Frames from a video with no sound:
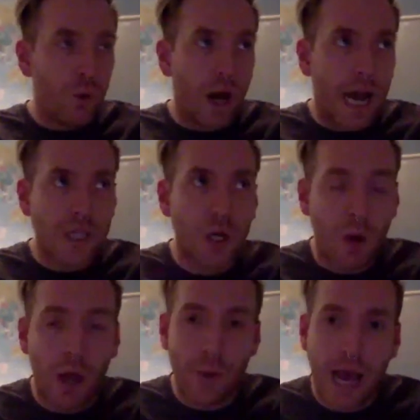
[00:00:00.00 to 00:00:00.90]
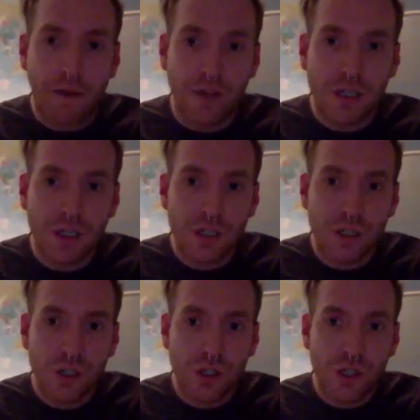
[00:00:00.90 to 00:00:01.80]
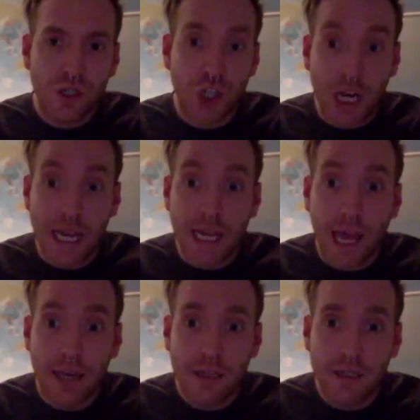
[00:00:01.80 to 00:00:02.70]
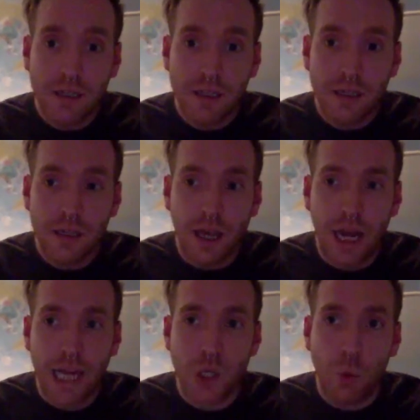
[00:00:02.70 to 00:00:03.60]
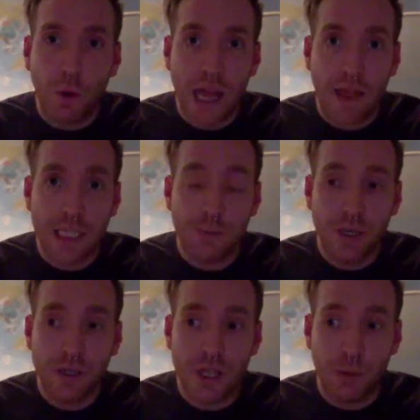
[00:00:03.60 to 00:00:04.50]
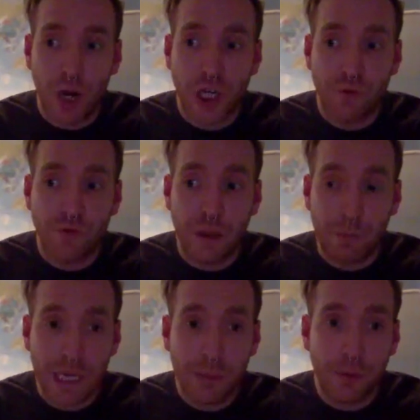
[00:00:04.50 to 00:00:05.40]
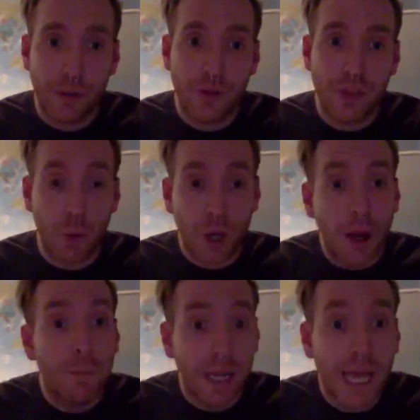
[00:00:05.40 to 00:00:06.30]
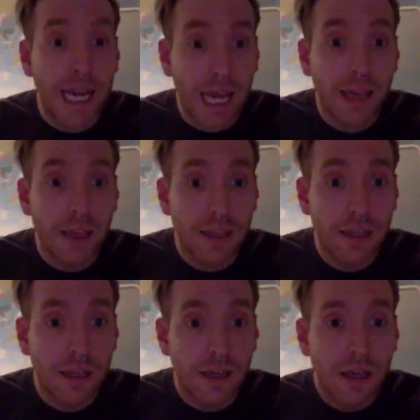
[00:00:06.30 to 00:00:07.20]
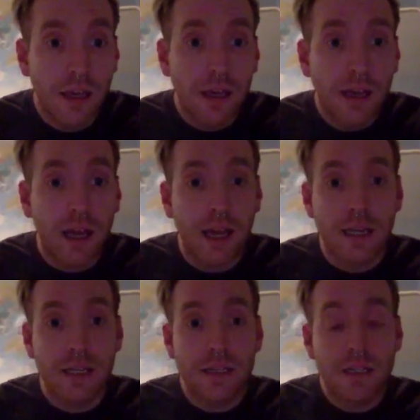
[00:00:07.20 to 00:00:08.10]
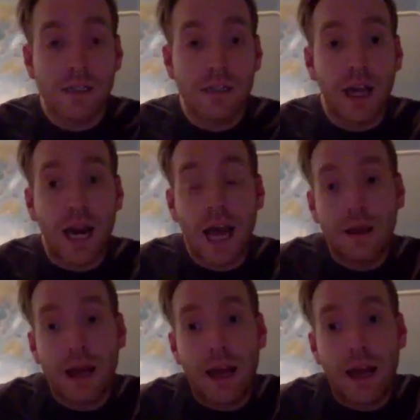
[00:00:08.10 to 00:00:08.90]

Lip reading: I don't know why we haven't done it again. And I don't know whether that's because of the pressure from the people that were complaining, and the